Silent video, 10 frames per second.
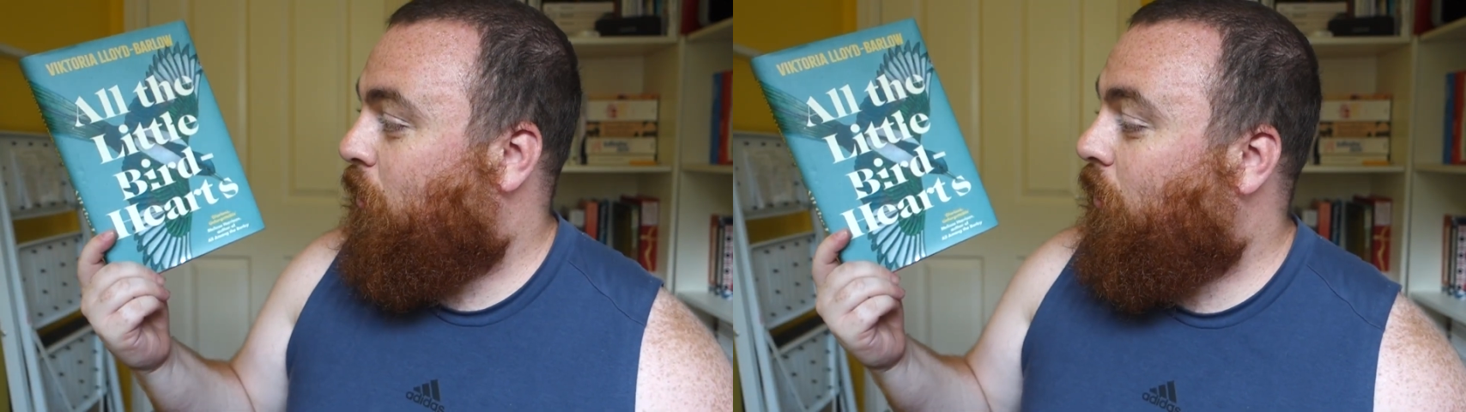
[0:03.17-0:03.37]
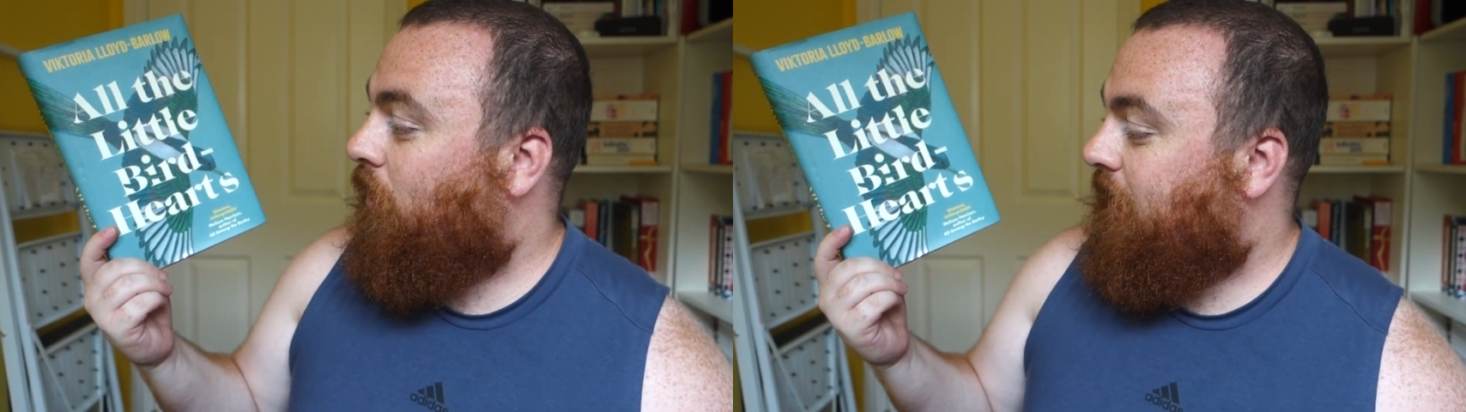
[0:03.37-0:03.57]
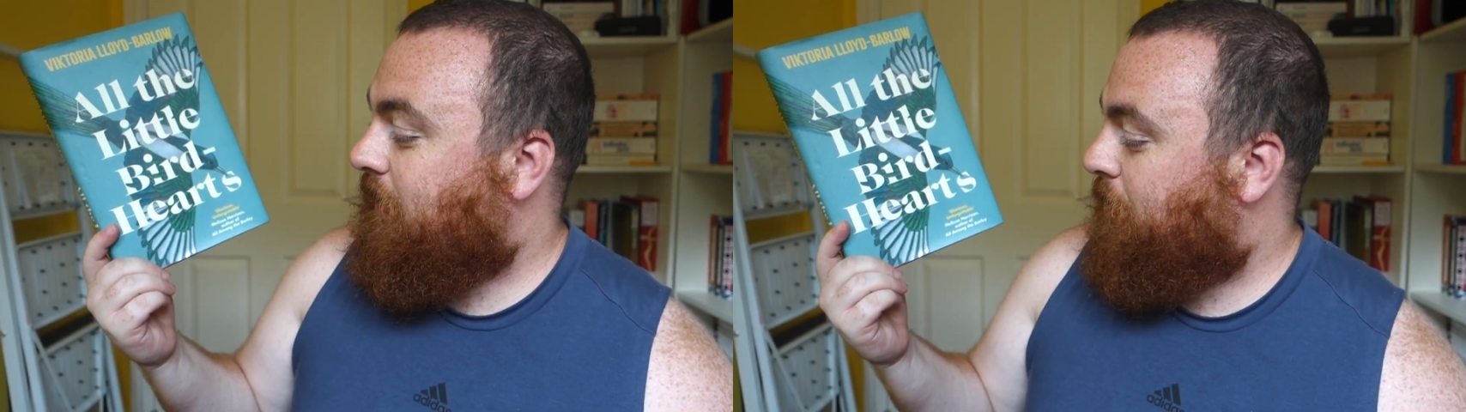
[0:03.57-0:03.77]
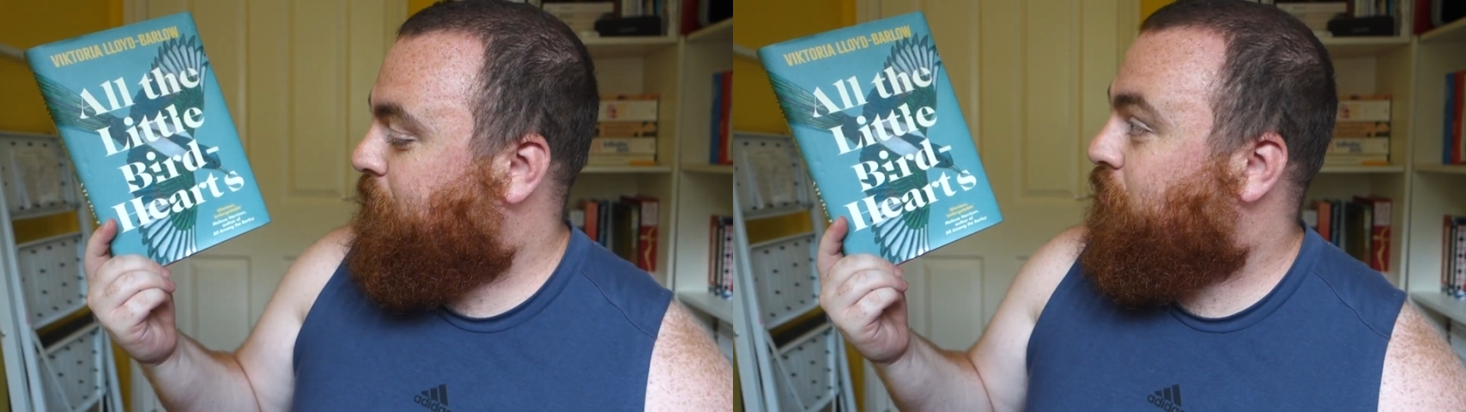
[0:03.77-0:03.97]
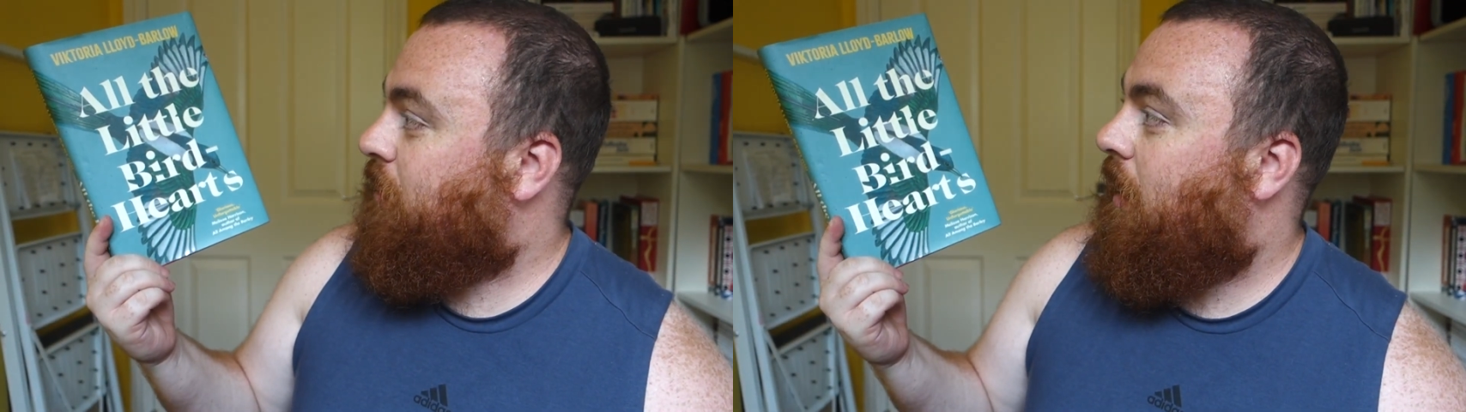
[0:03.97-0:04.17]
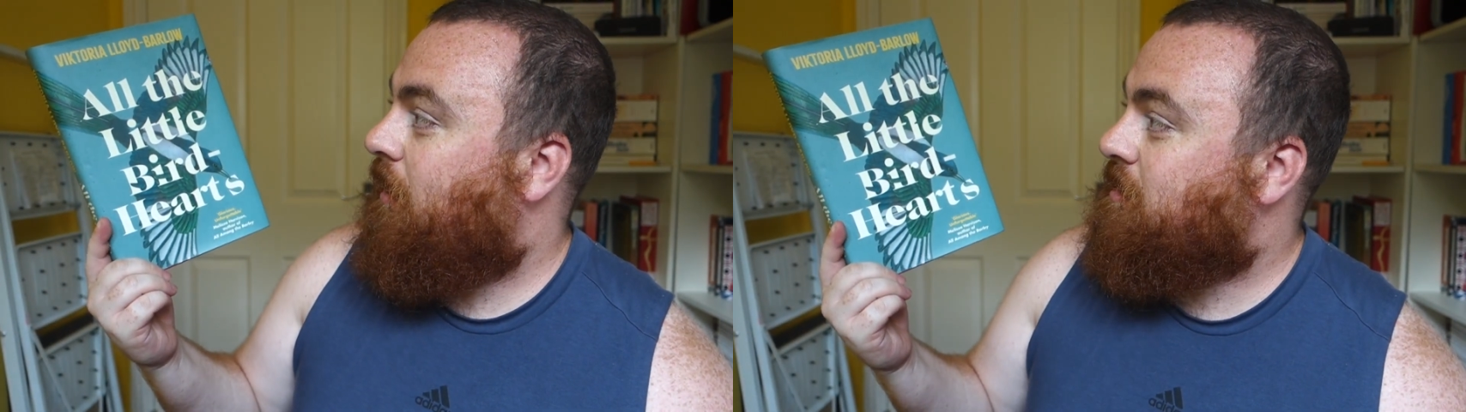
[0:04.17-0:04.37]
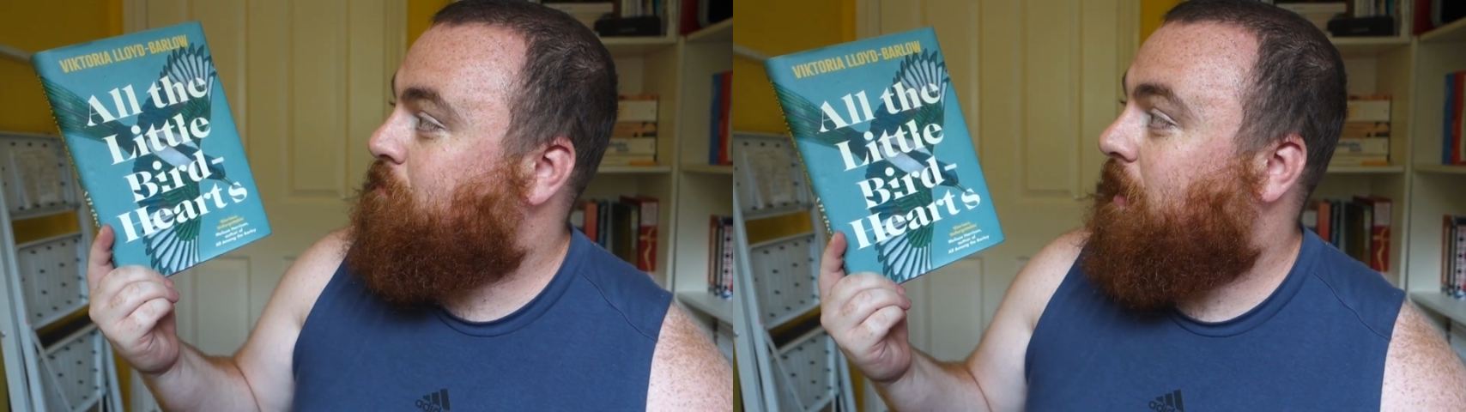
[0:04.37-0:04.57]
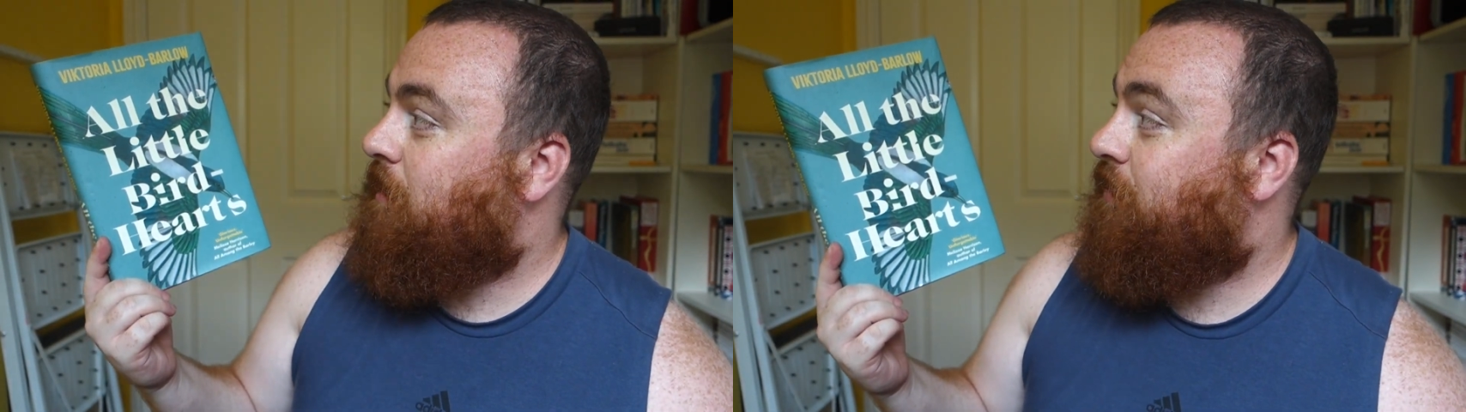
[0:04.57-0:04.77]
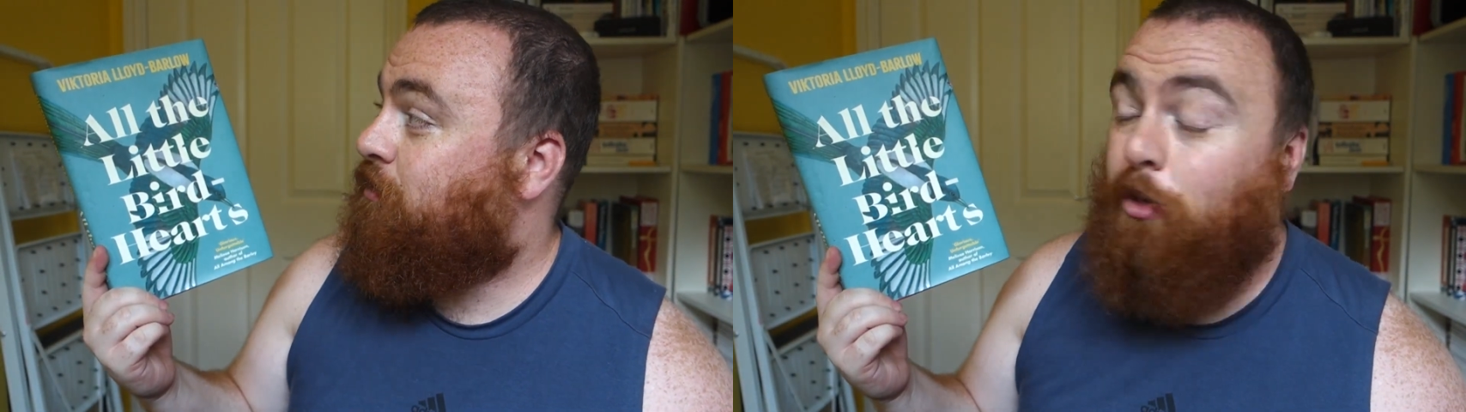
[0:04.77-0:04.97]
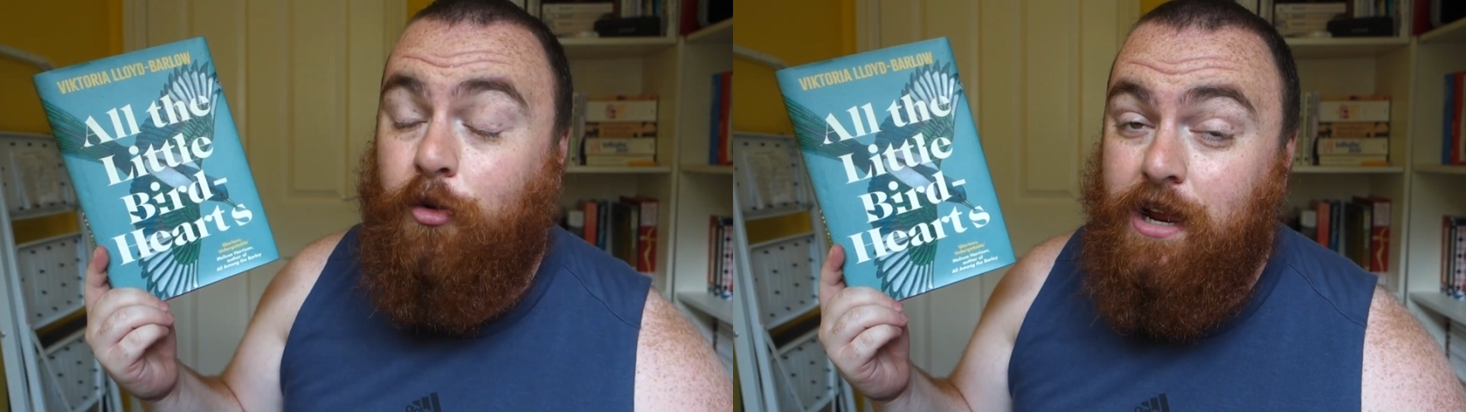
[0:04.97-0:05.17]
All the Little Bird Hearts by
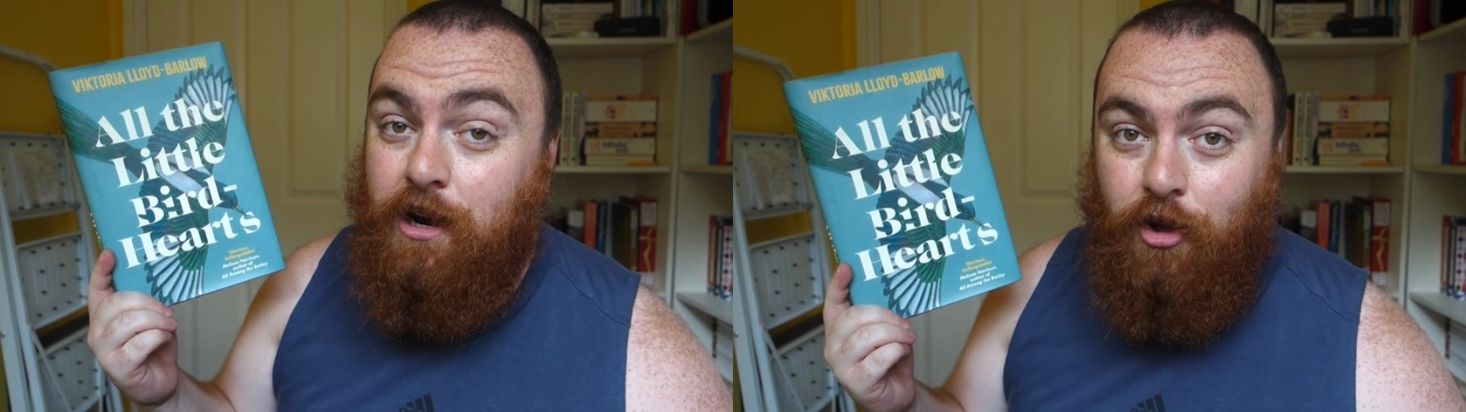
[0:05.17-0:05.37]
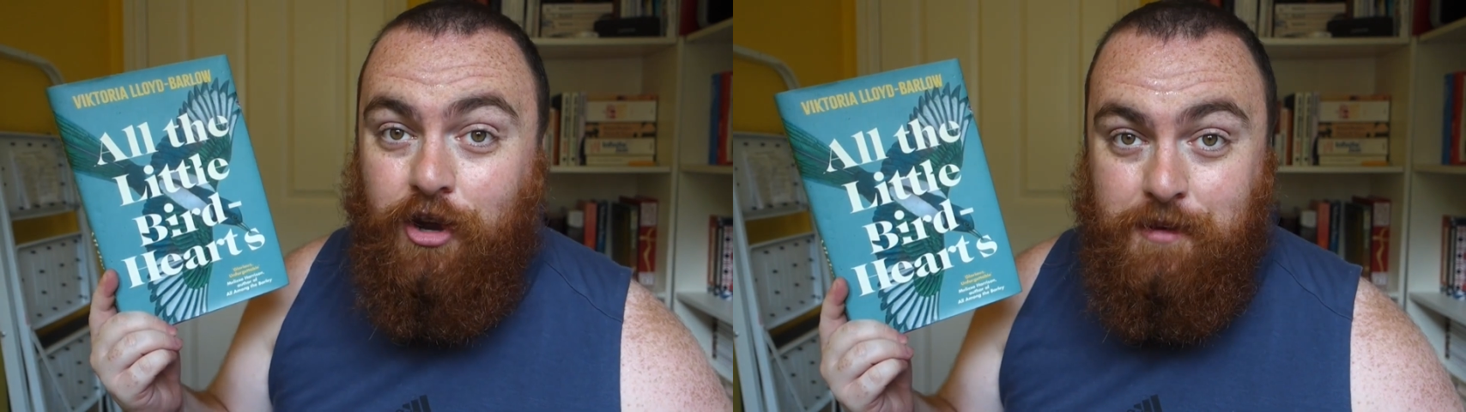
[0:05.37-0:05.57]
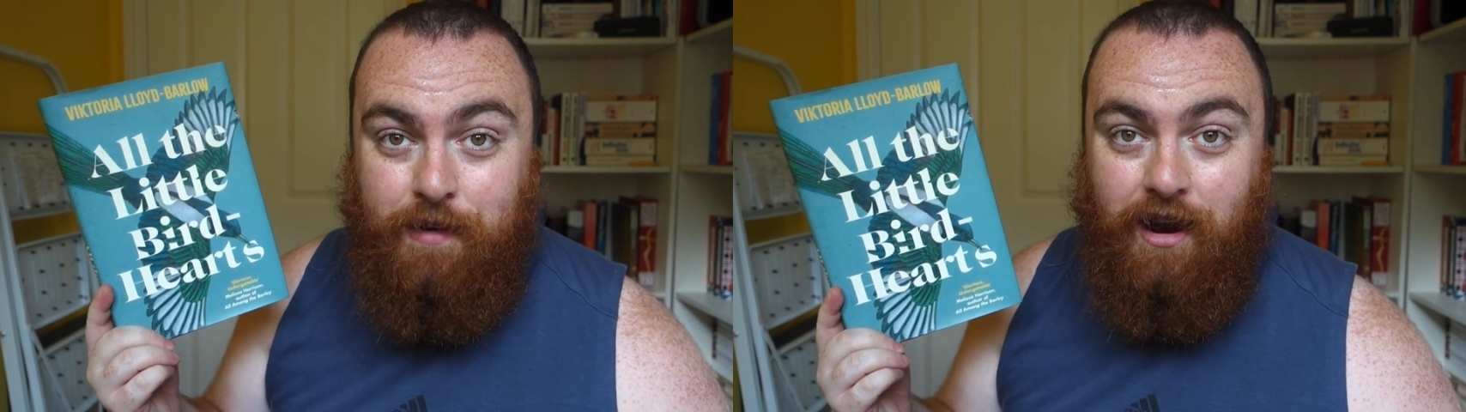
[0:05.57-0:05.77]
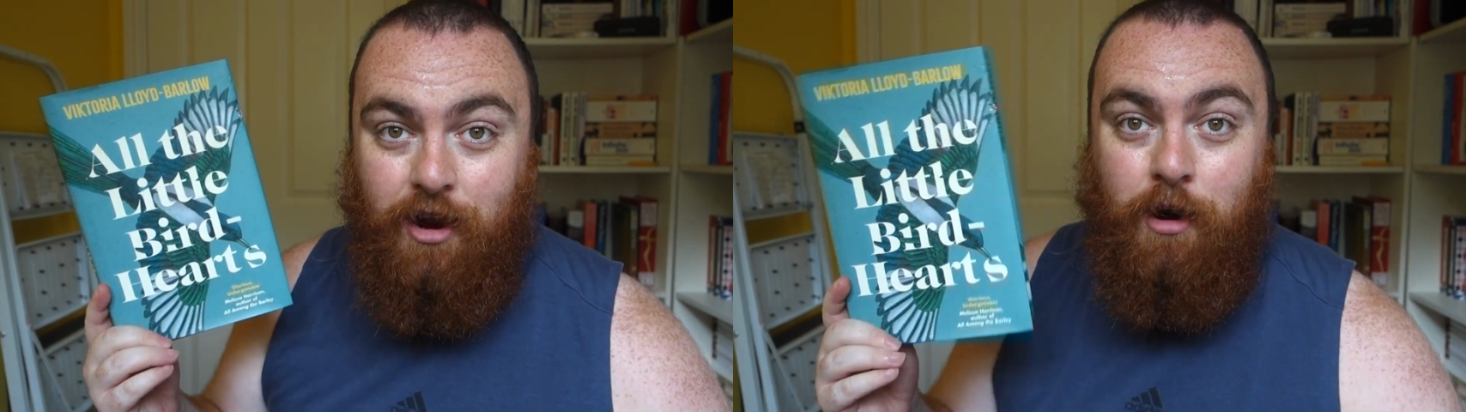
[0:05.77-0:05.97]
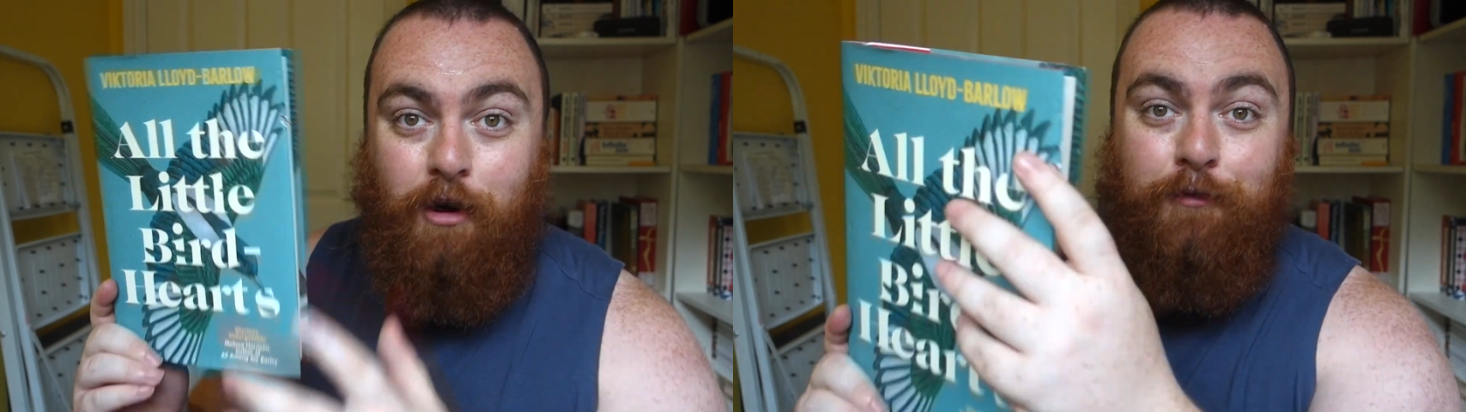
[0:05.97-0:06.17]
Viktoria Lloyd Barlow,